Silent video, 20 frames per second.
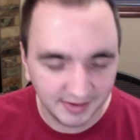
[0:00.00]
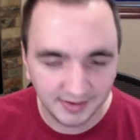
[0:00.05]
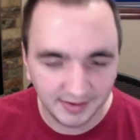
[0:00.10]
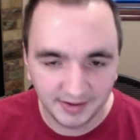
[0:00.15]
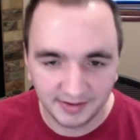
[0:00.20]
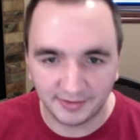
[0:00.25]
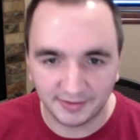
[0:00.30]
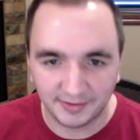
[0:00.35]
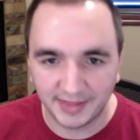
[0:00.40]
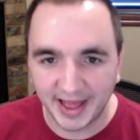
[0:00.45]

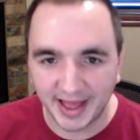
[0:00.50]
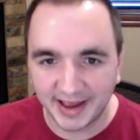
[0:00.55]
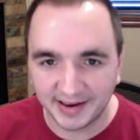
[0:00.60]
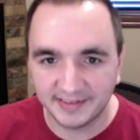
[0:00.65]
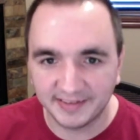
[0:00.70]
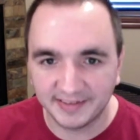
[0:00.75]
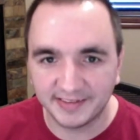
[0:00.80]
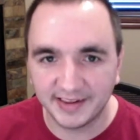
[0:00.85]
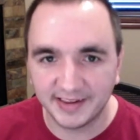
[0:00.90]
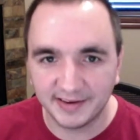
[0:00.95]
So that
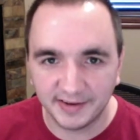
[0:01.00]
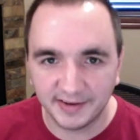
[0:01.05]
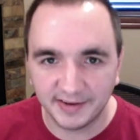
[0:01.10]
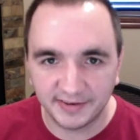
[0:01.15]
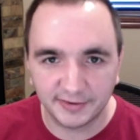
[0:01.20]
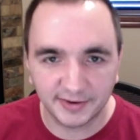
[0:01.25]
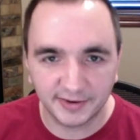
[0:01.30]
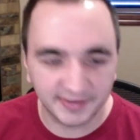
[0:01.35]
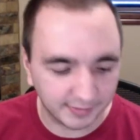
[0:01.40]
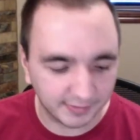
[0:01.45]
is the
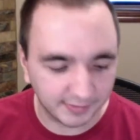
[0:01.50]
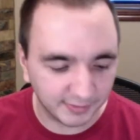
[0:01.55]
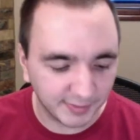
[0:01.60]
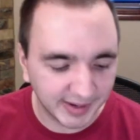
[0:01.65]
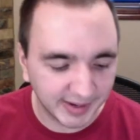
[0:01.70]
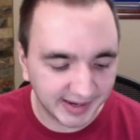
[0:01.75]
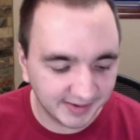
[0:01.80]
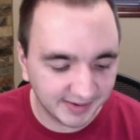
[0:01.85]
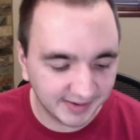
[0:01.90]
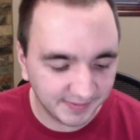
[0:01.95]
resource of the
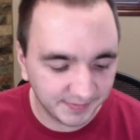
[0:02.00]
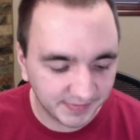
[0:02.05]
week.